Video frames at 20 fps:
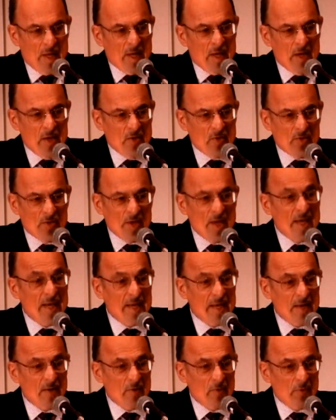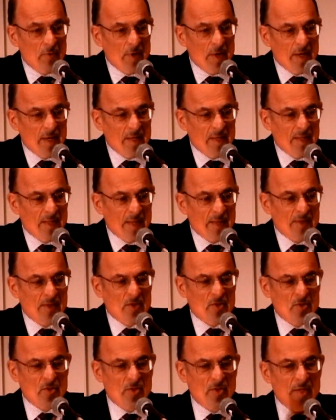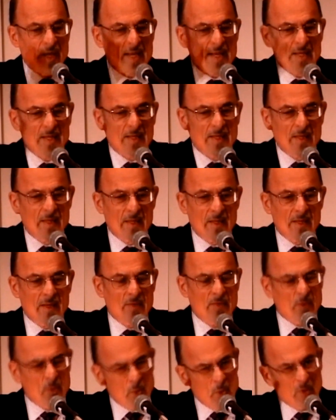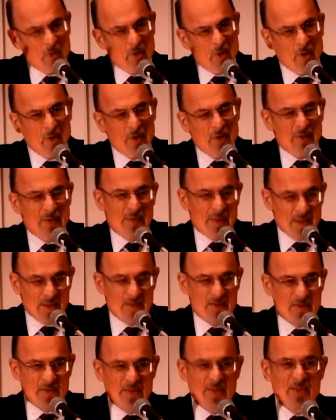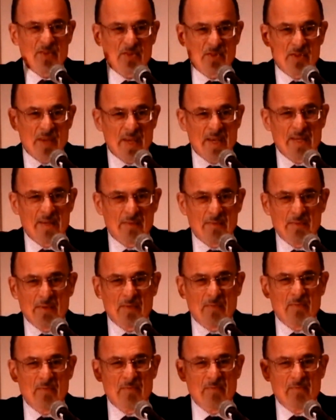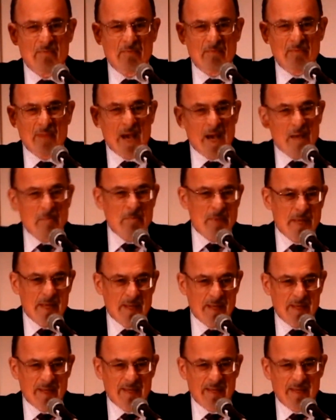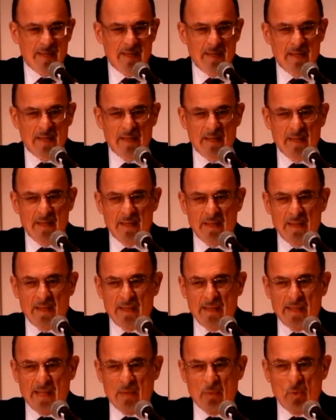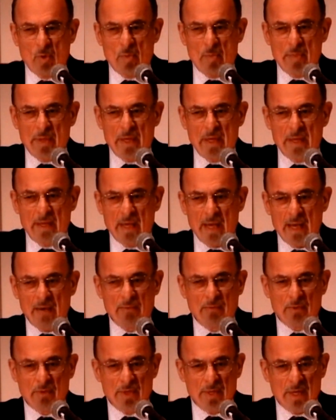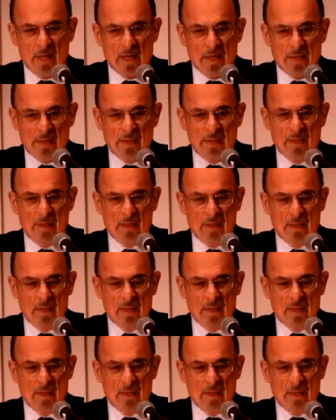He's saying, in effect, that the state, if you will call it this, the state of non-being that will be in after death